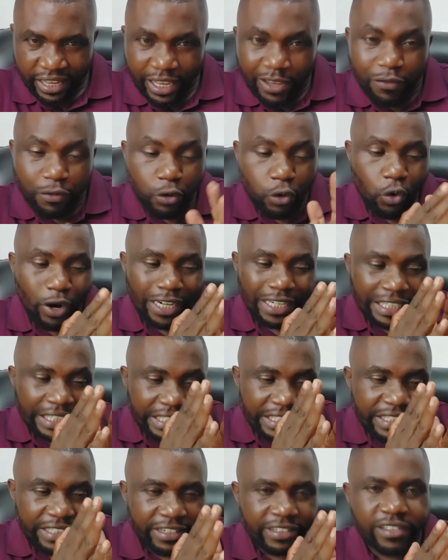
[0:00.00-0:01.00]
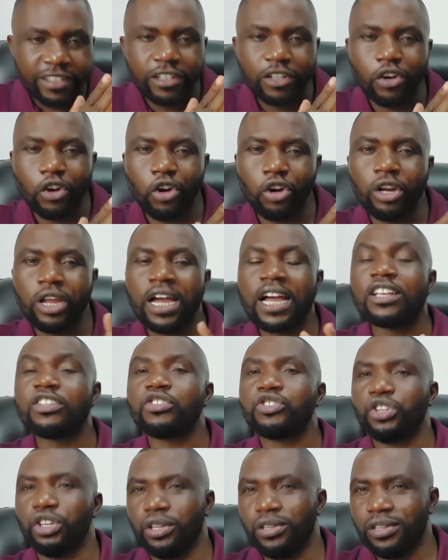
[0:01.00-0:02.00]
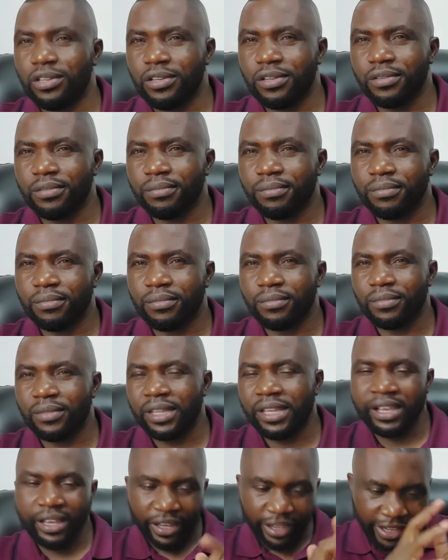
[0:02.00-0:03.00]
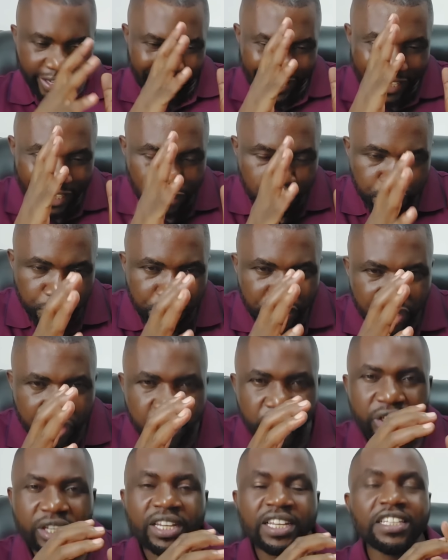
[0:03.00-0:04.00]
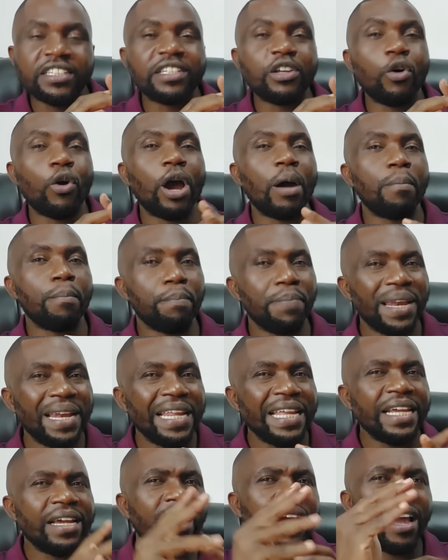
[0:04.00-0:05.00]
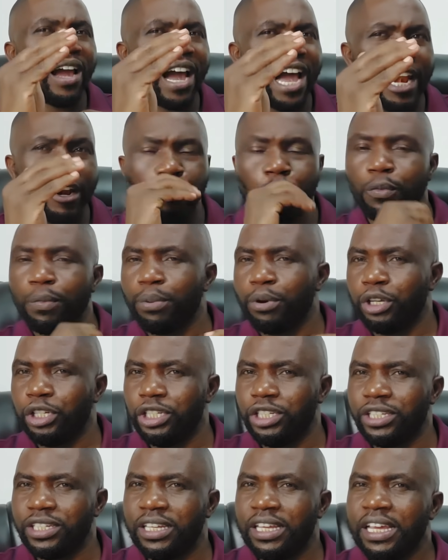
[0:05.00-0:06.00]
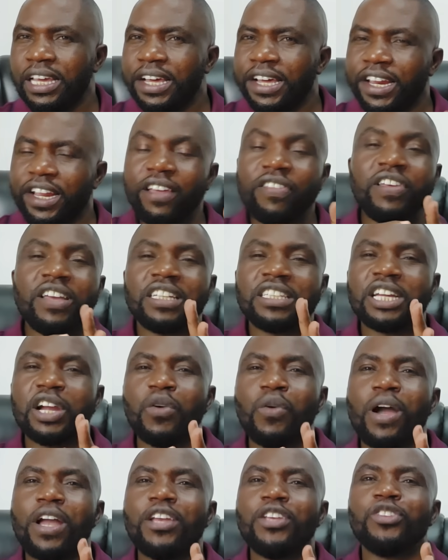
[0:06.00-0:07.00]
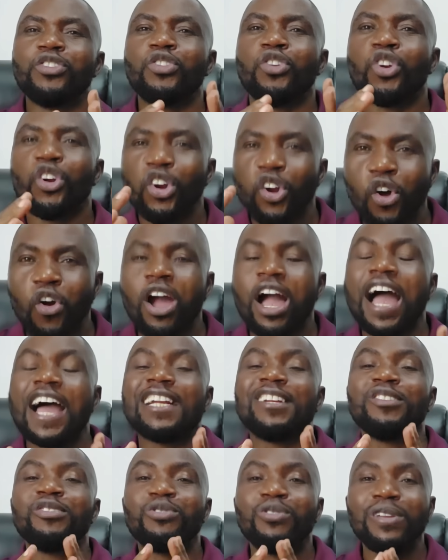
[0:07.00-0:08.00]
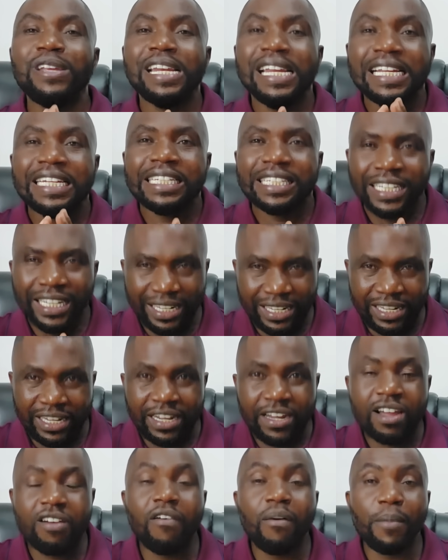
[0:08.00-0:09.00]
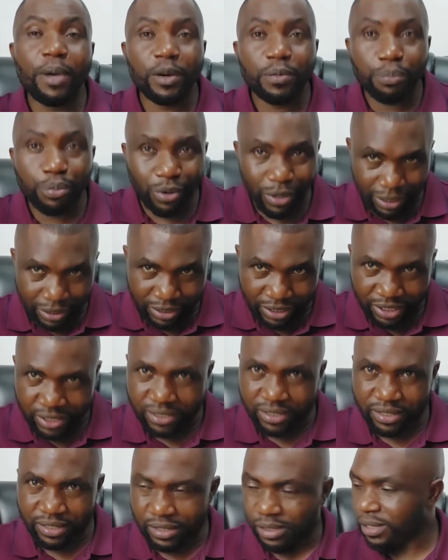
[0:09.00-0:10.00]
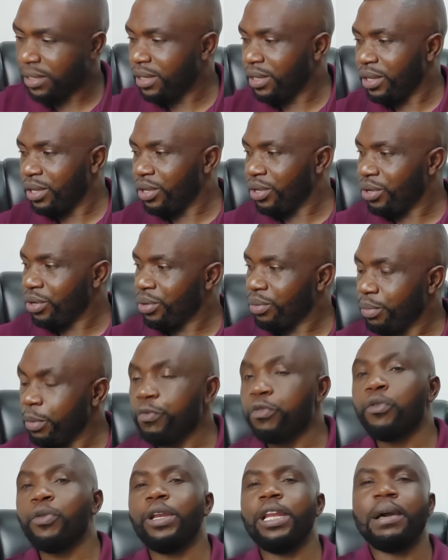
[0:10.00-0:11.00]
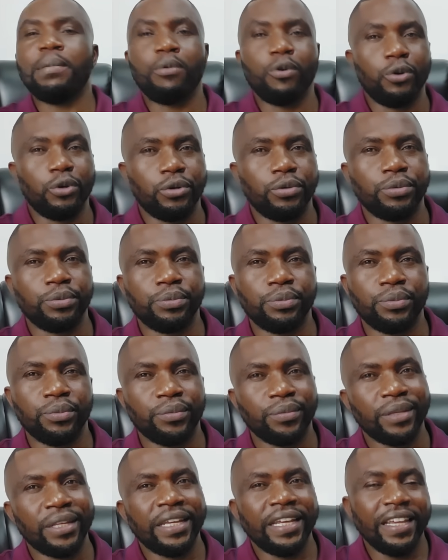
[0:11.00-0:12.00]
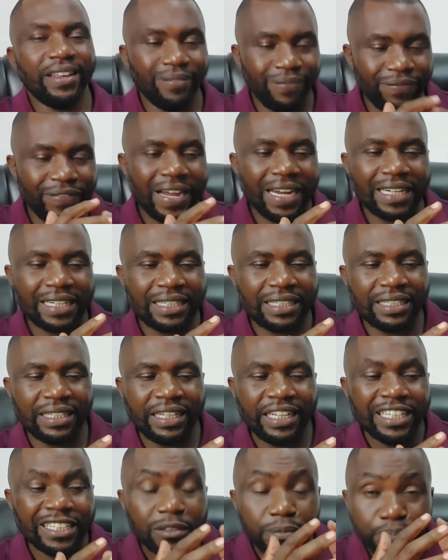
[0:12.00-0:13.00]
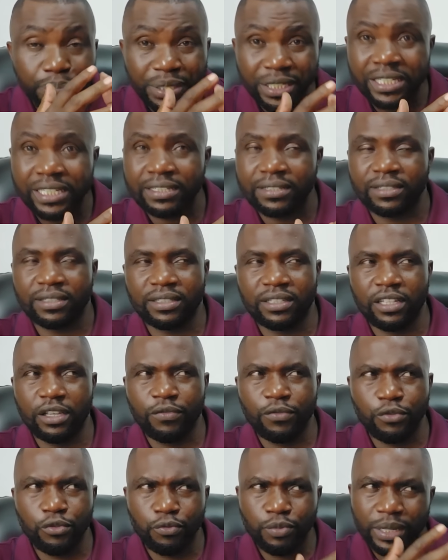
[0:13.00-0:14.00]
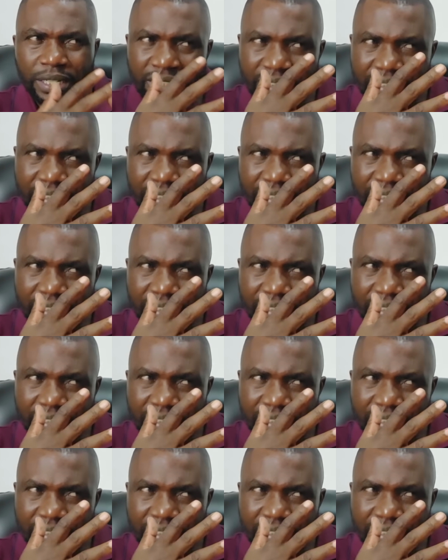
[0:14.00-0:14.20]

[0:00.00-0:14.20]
If you look at his dressing code has changed. His speech is now appealing and on point. Rigathi Gachagua is no longer articulating government policies before William Ruto. In fact, his speeches, if you've been